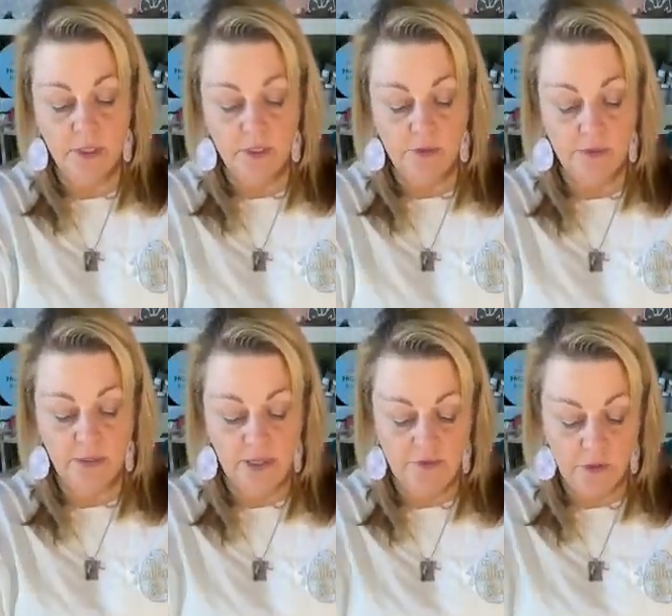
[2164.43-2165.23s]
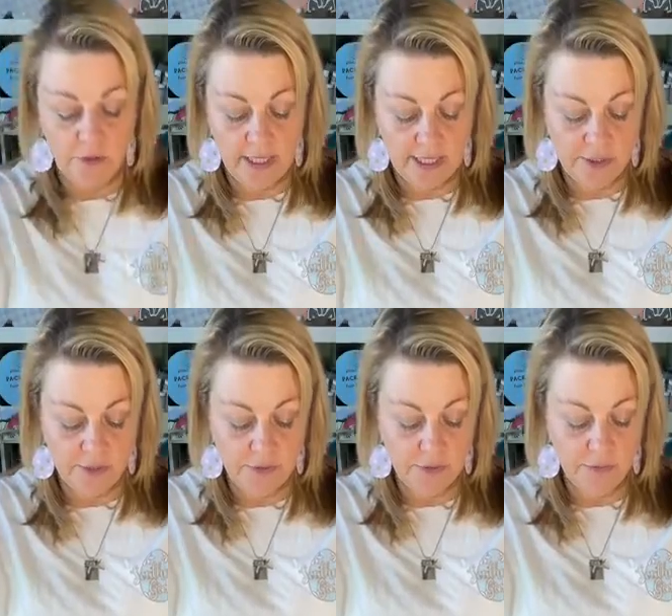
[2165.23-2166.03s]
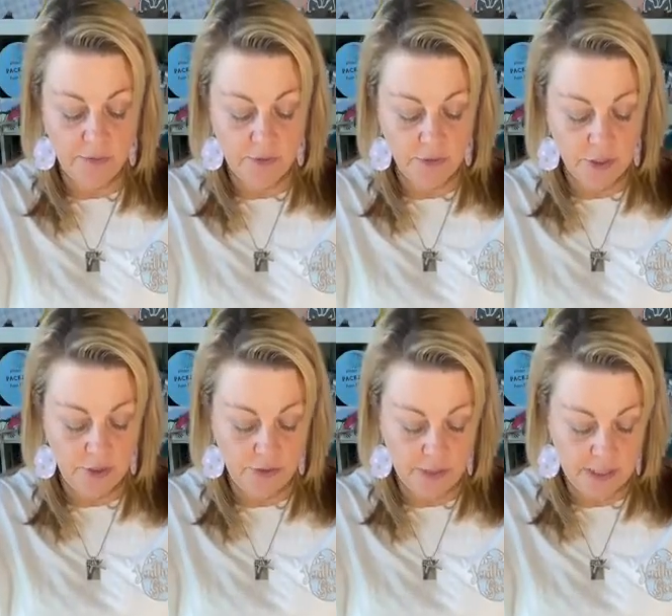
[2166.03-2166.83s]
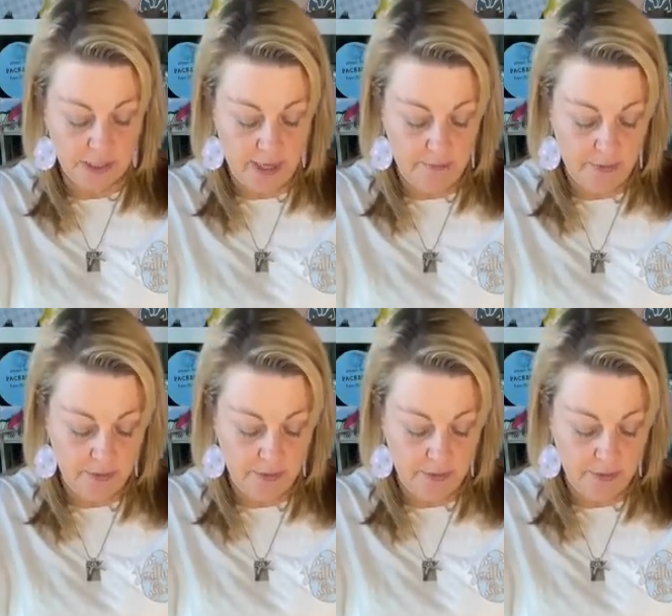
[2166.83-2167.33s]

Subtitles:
So if you need to, you can do this step.